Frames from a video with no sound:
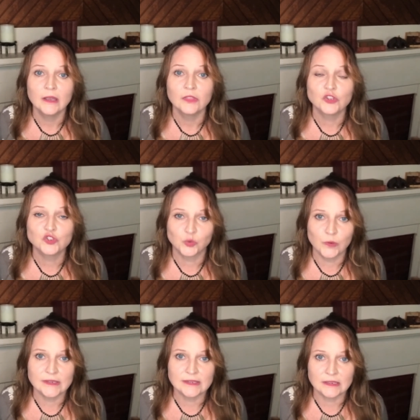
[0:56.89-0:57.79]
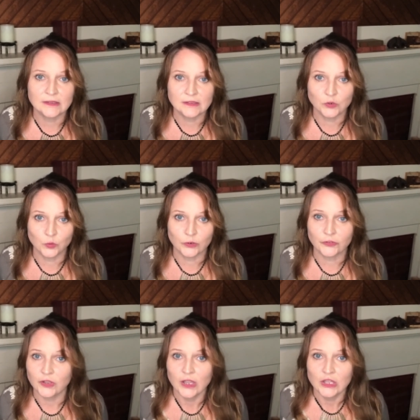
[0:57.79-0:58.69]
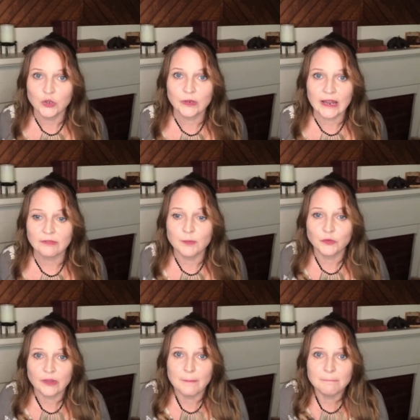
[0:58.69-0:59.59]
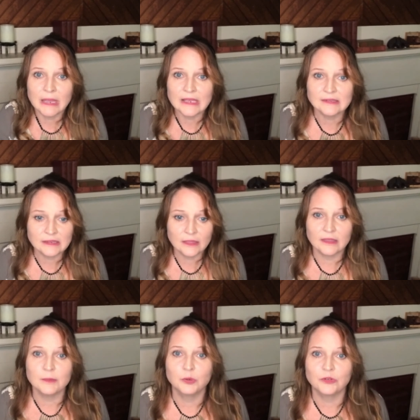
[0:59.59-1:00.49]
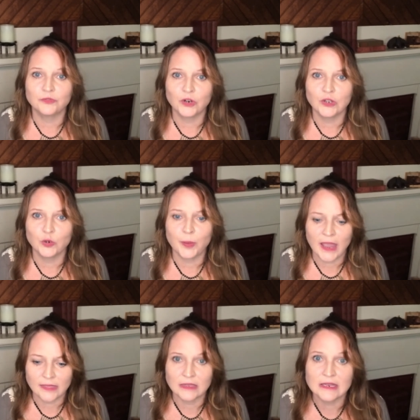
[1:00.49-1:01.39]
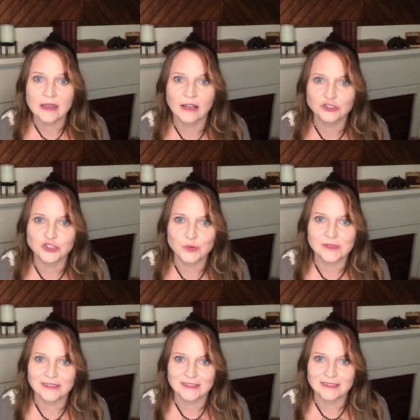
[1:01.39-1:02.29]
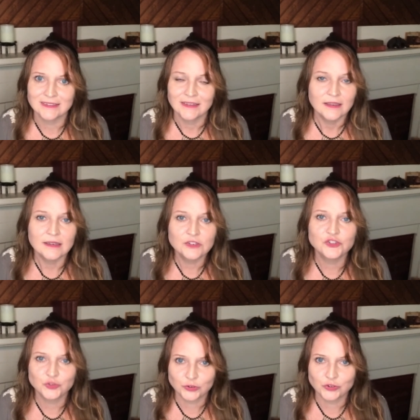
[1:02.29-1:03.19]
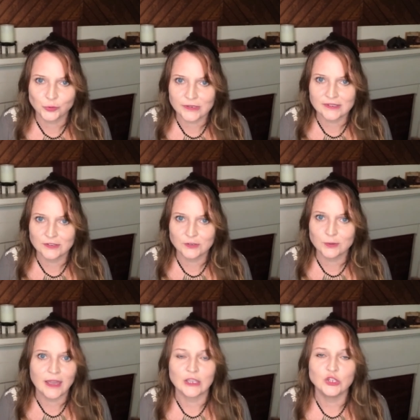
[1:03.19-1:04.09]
The choice is yours. You can have the most amazing thing put in front of your path and not choose it. It is your choice to do that.